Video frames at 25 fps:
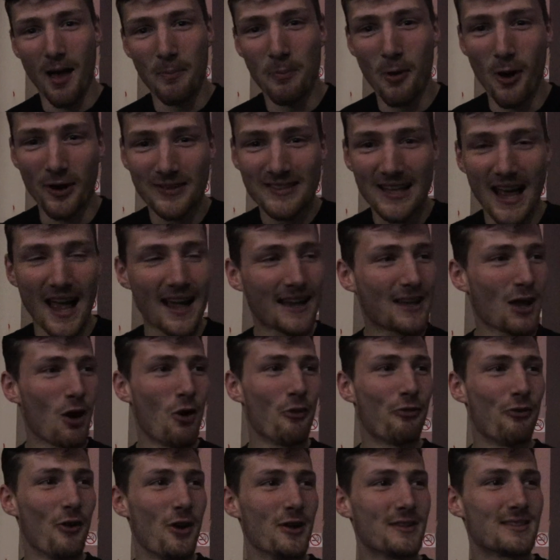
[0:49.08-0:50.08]
I box out of
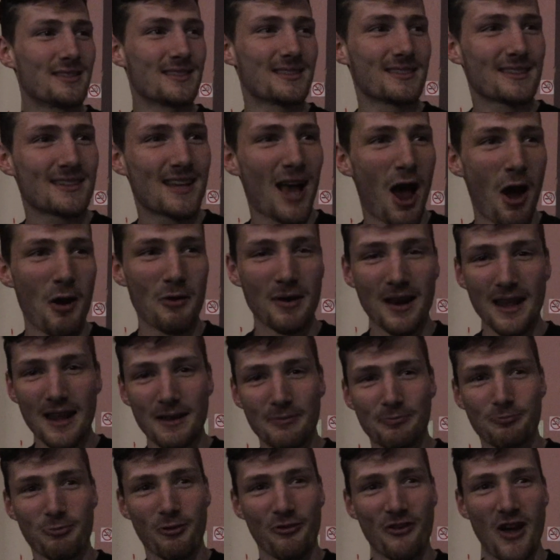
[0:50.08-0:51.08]
Guildford.
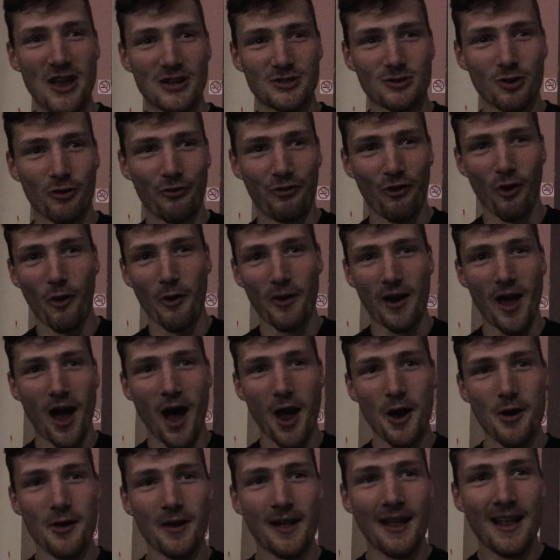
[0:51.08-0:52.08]
Currently professional
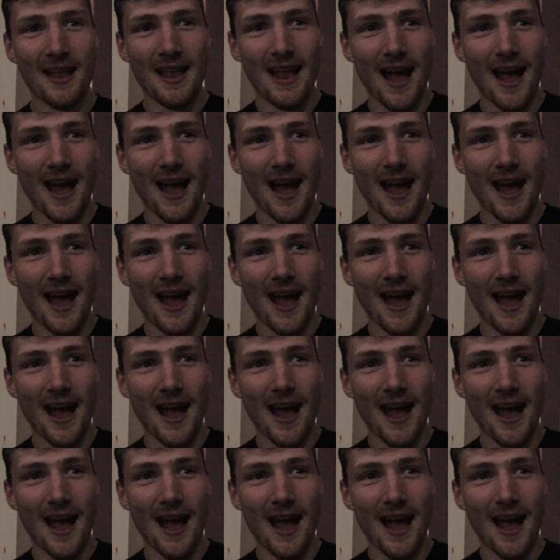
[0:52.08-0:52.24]
4-0